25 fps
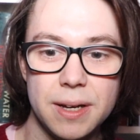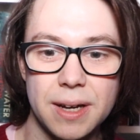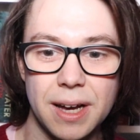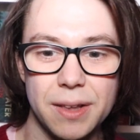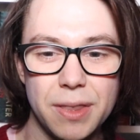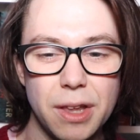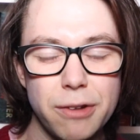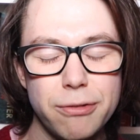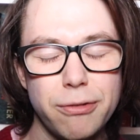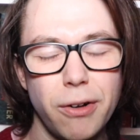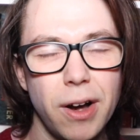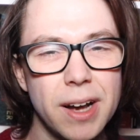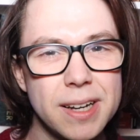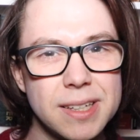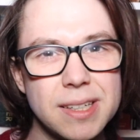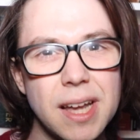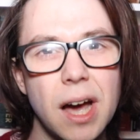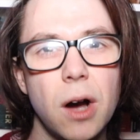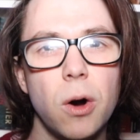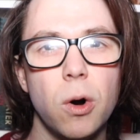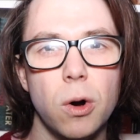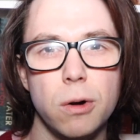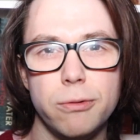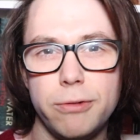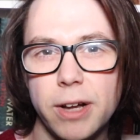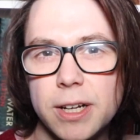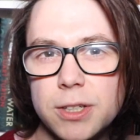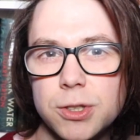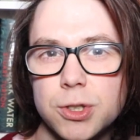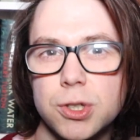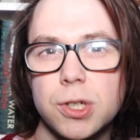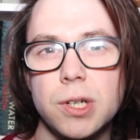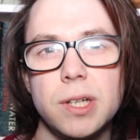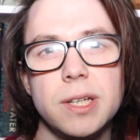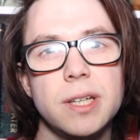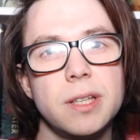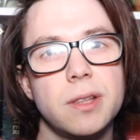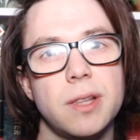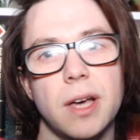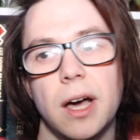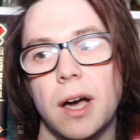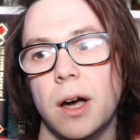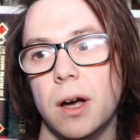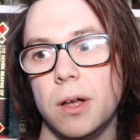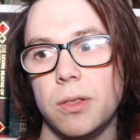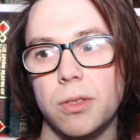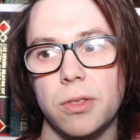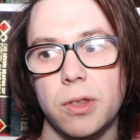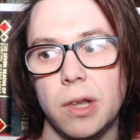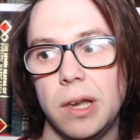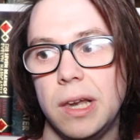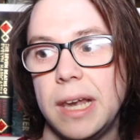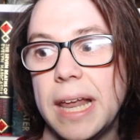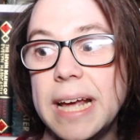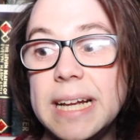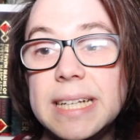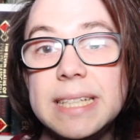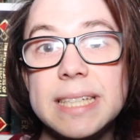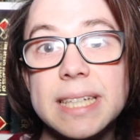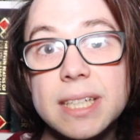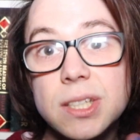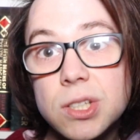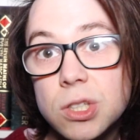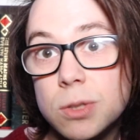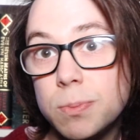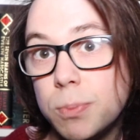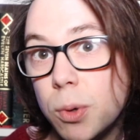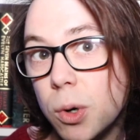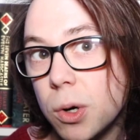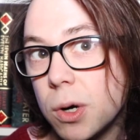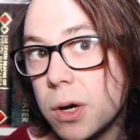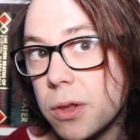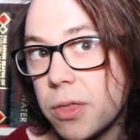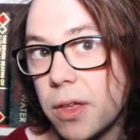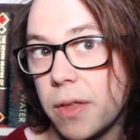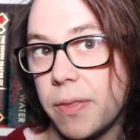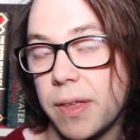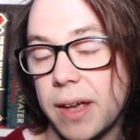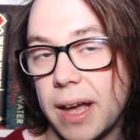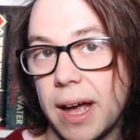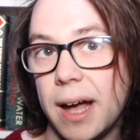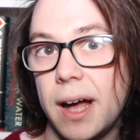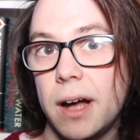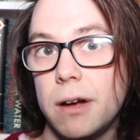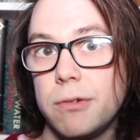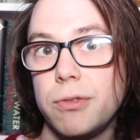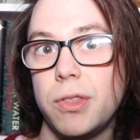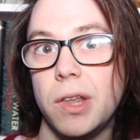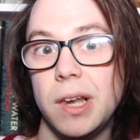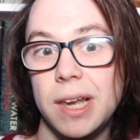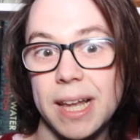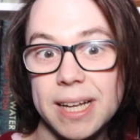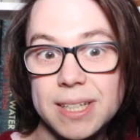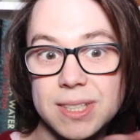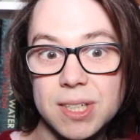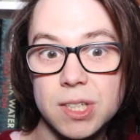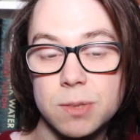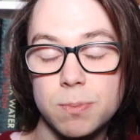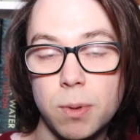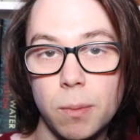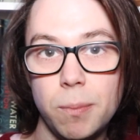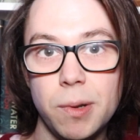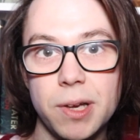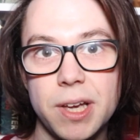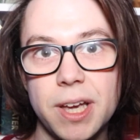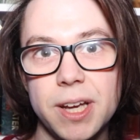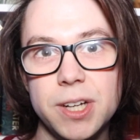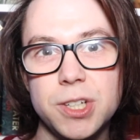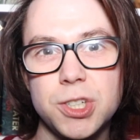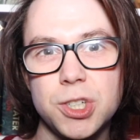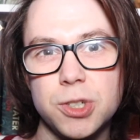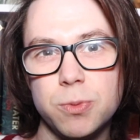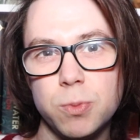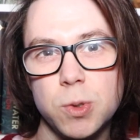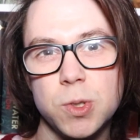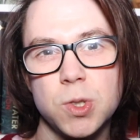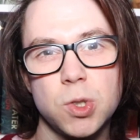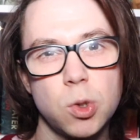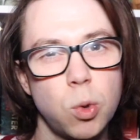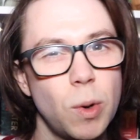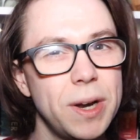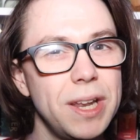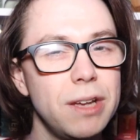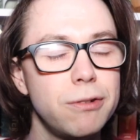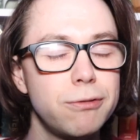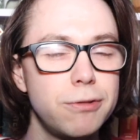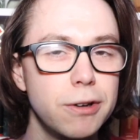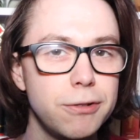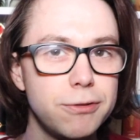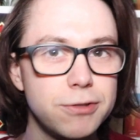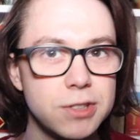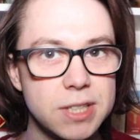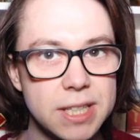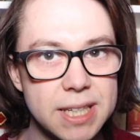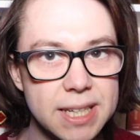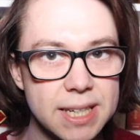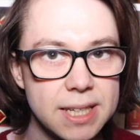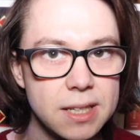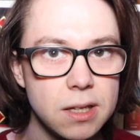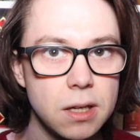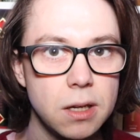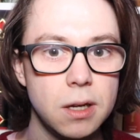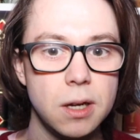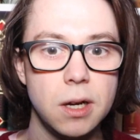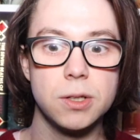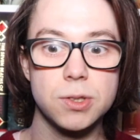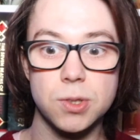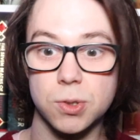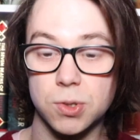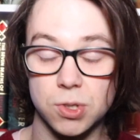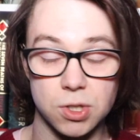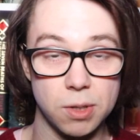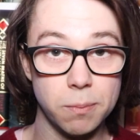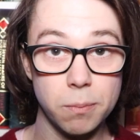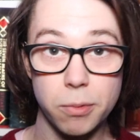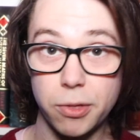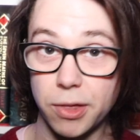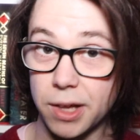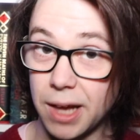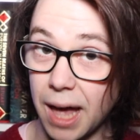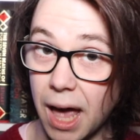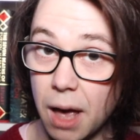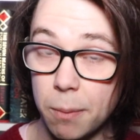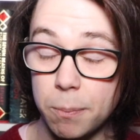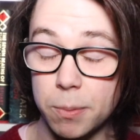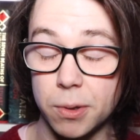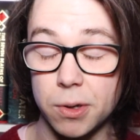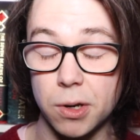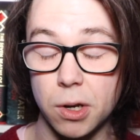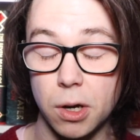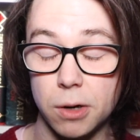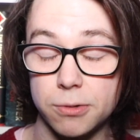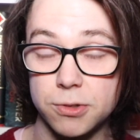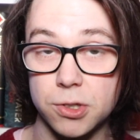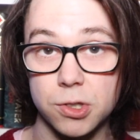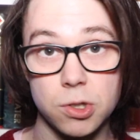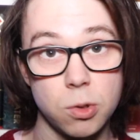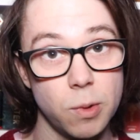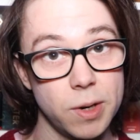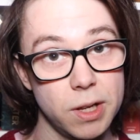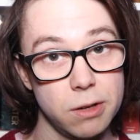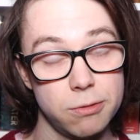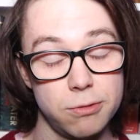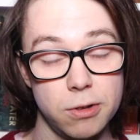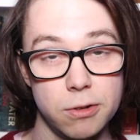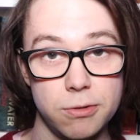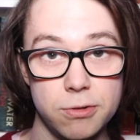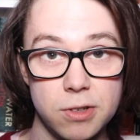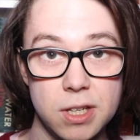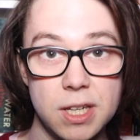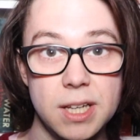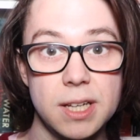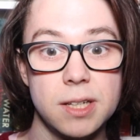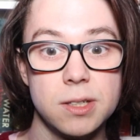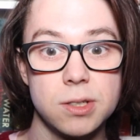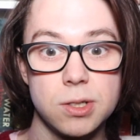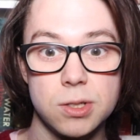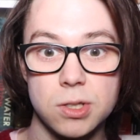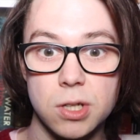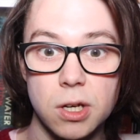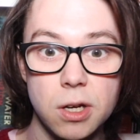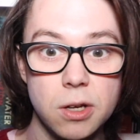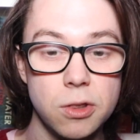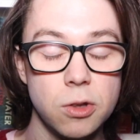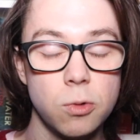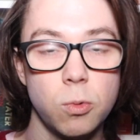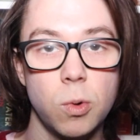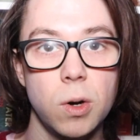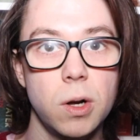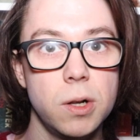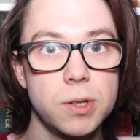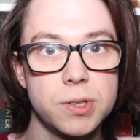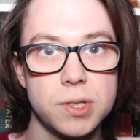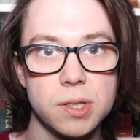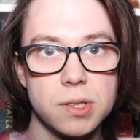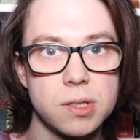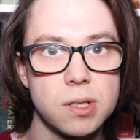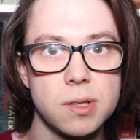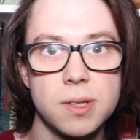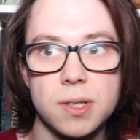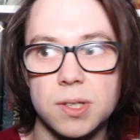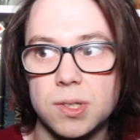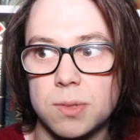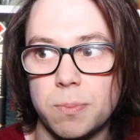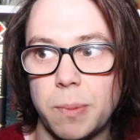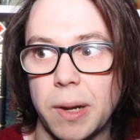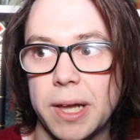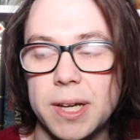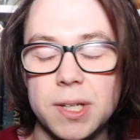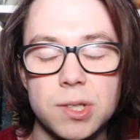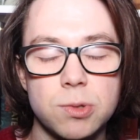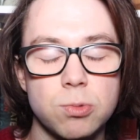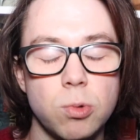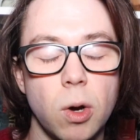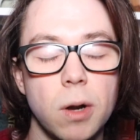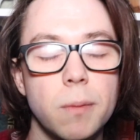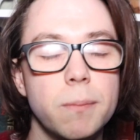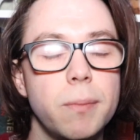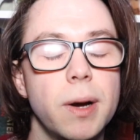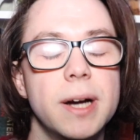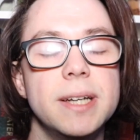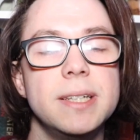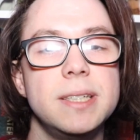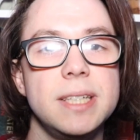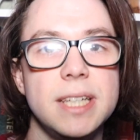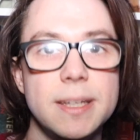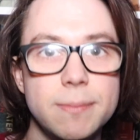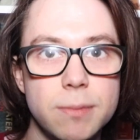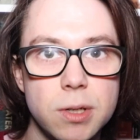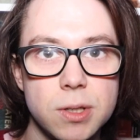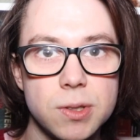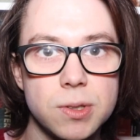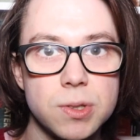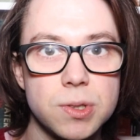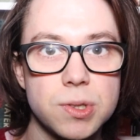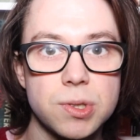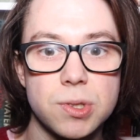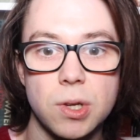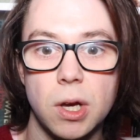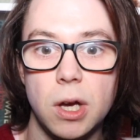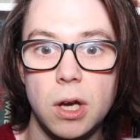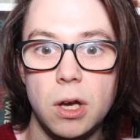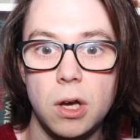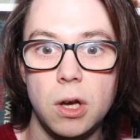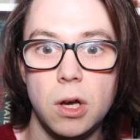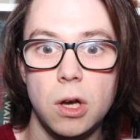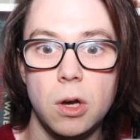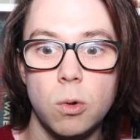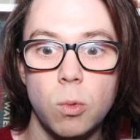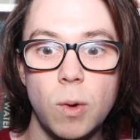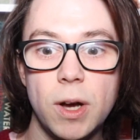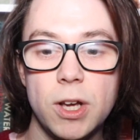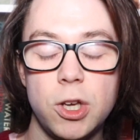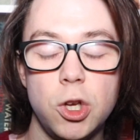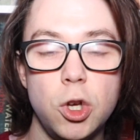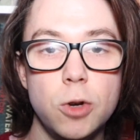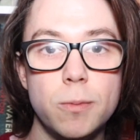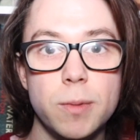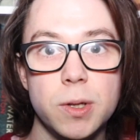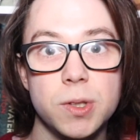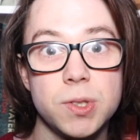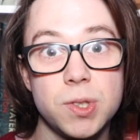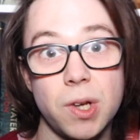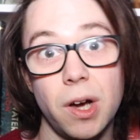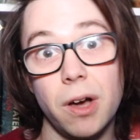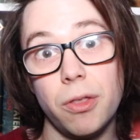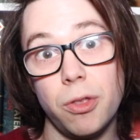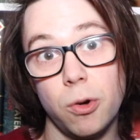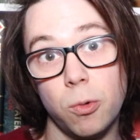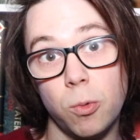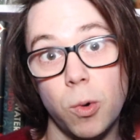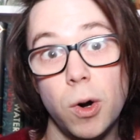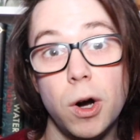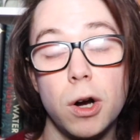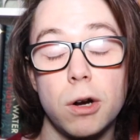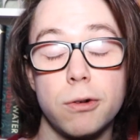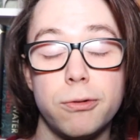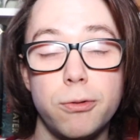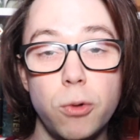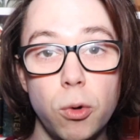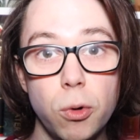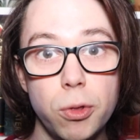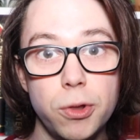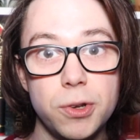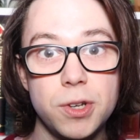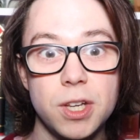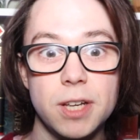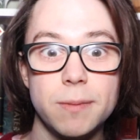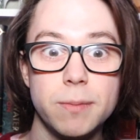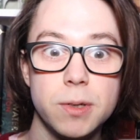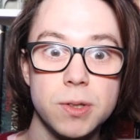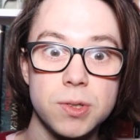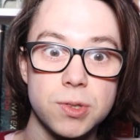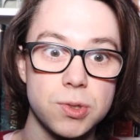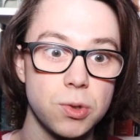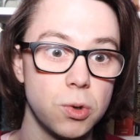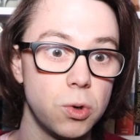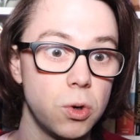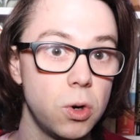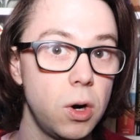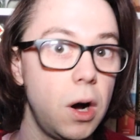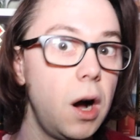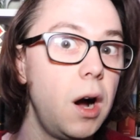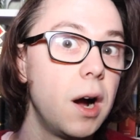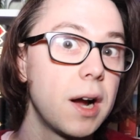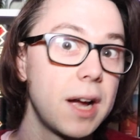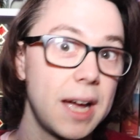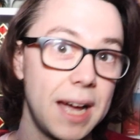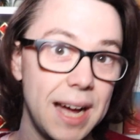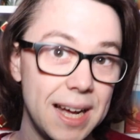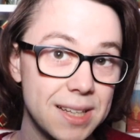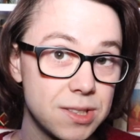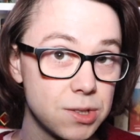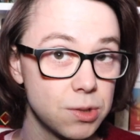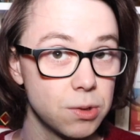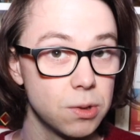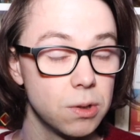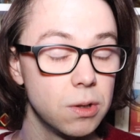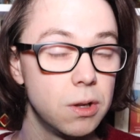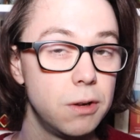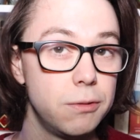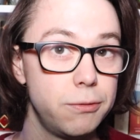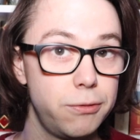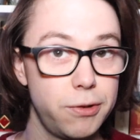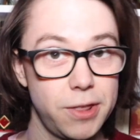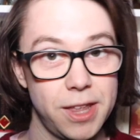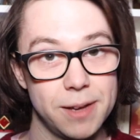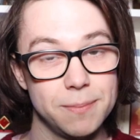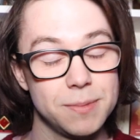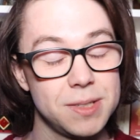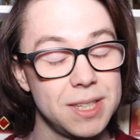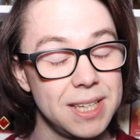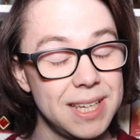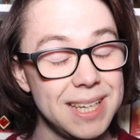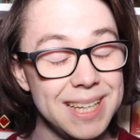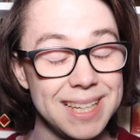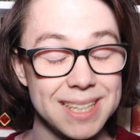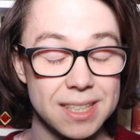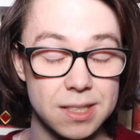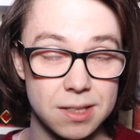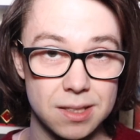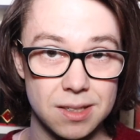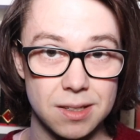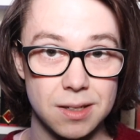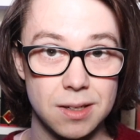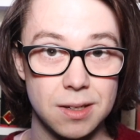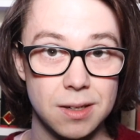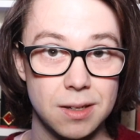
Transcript: And they find out eventually that the latest book that they have, the latest publication, was 2015. So something happened after 2015 to turn the world into this place run by demons, where humans either work for the demons or are cattle for them to eat.